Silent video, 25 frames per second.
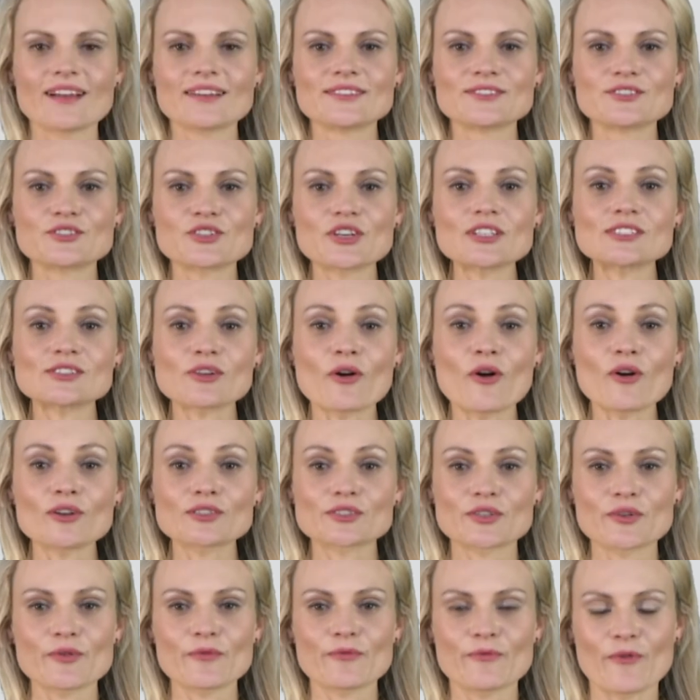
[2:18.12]
Just
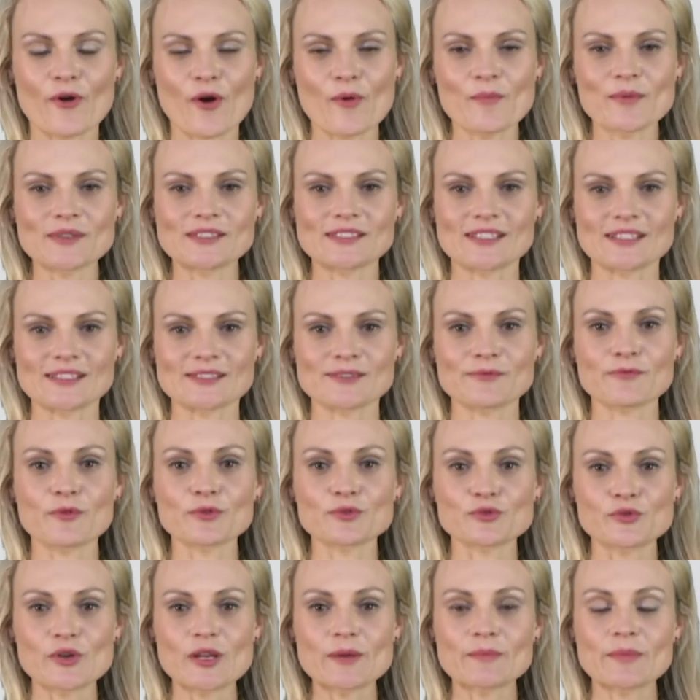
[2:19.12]
ask your pharmacist for
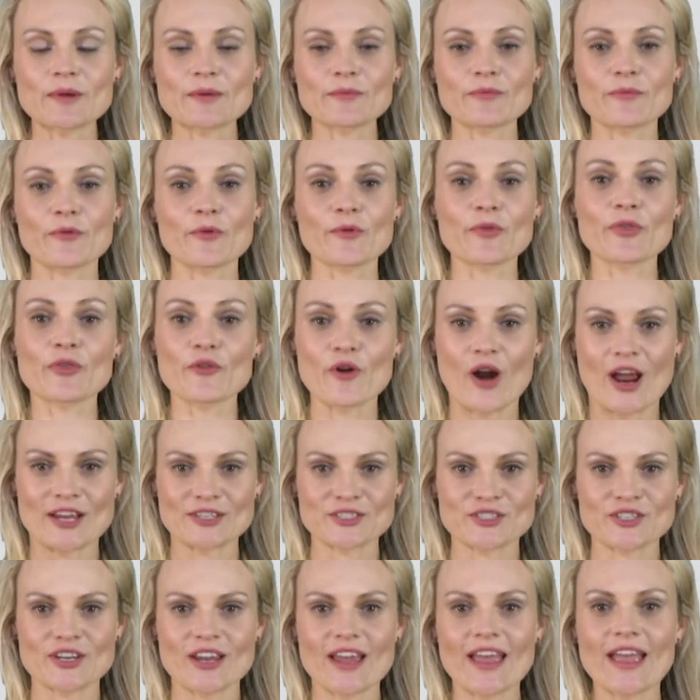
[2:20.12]
treatment for
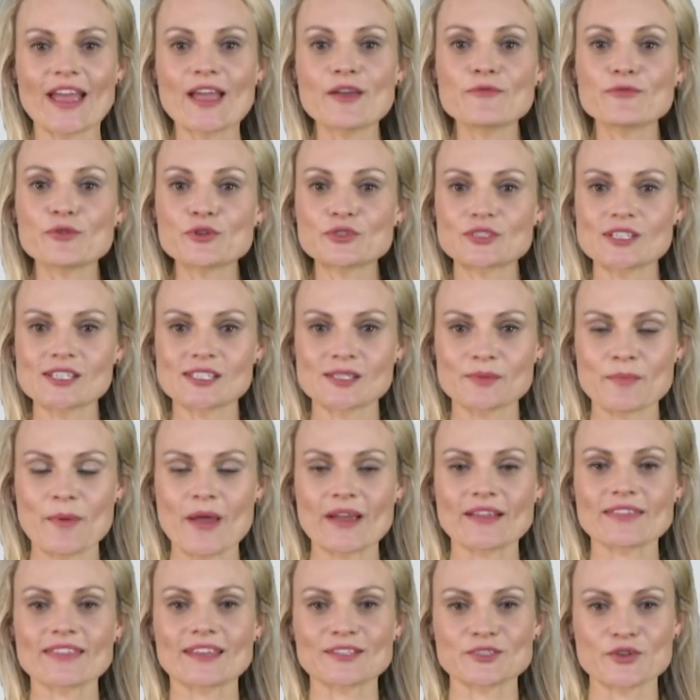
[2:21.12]
thrush if you
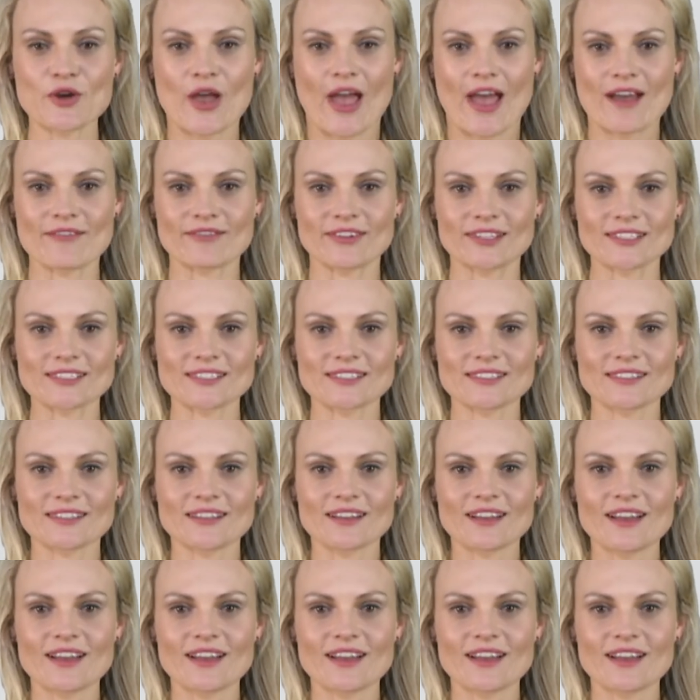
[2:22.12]
suspect that you have it.